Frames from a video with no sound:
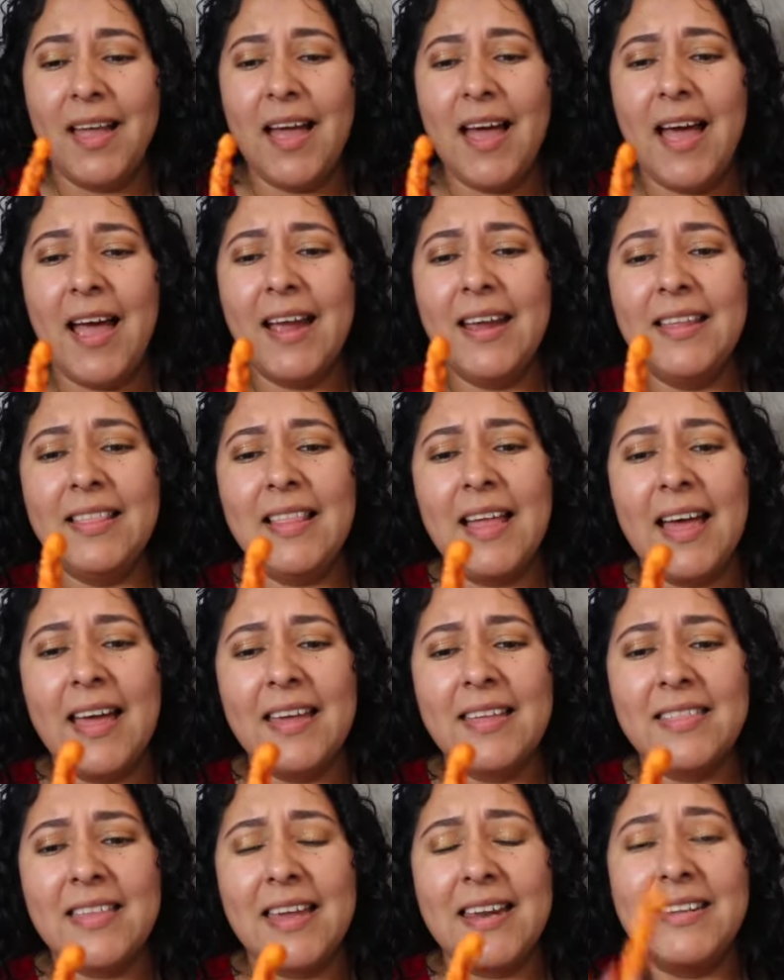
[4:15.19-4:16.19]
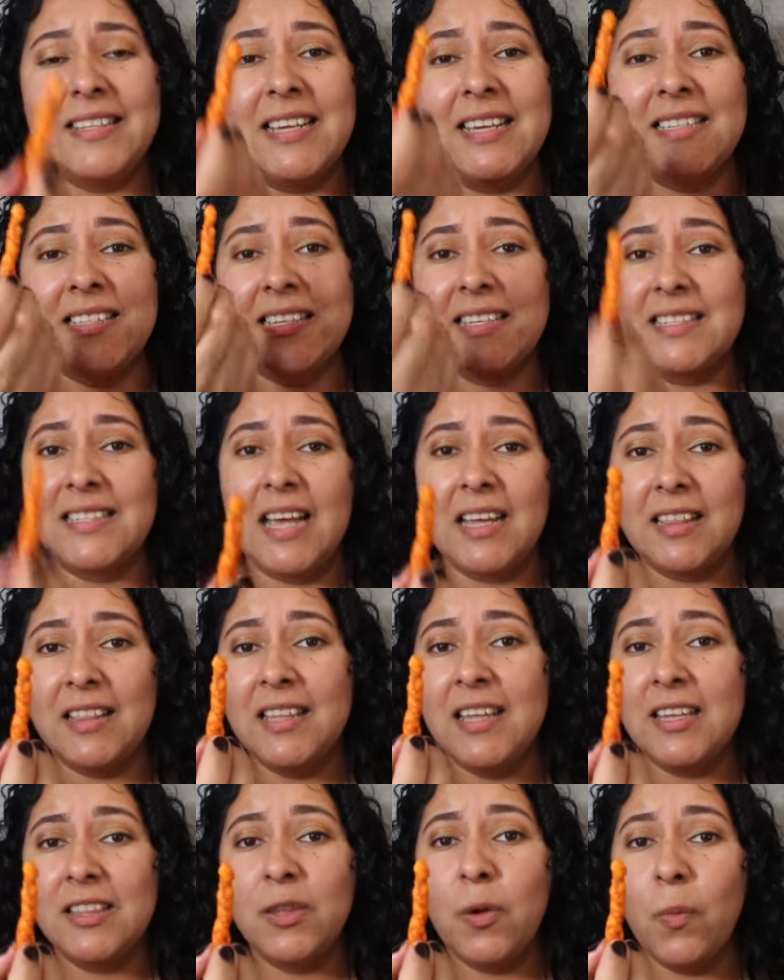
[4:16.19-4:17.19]
I like that it tastes exactly
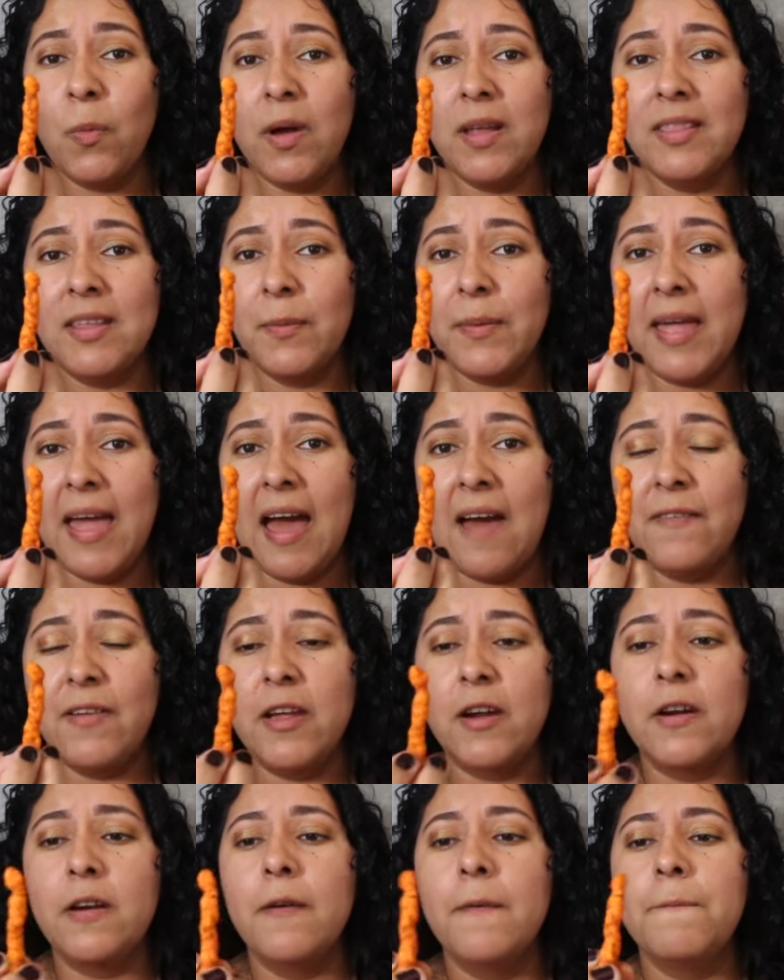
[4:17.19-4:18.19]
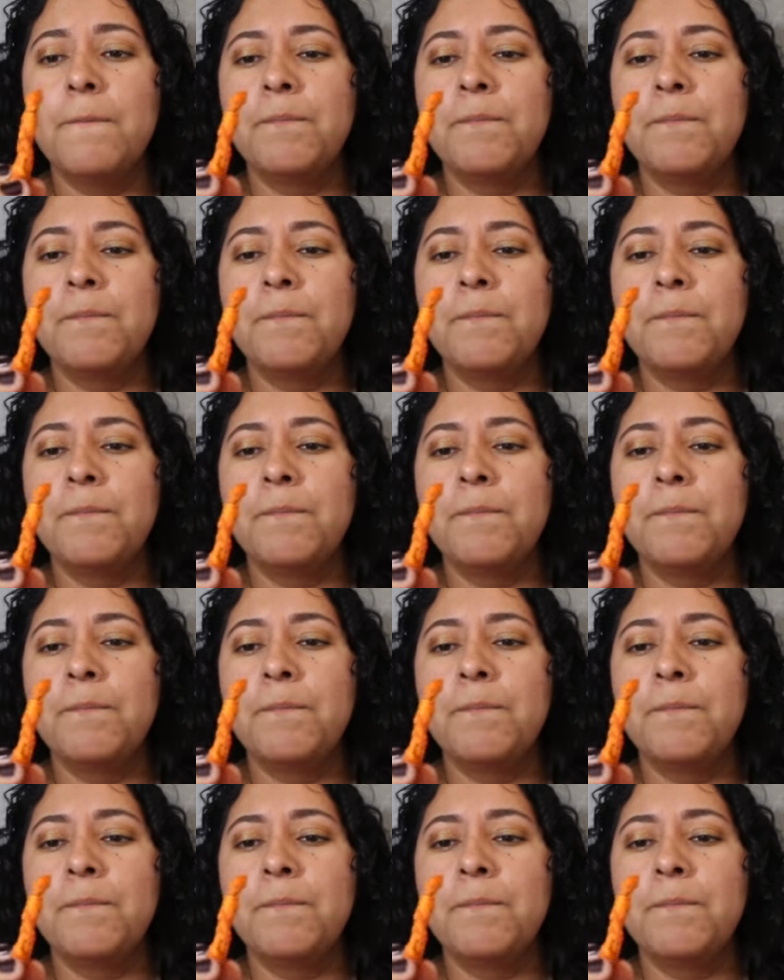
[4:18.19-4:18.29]
like the one that we have here,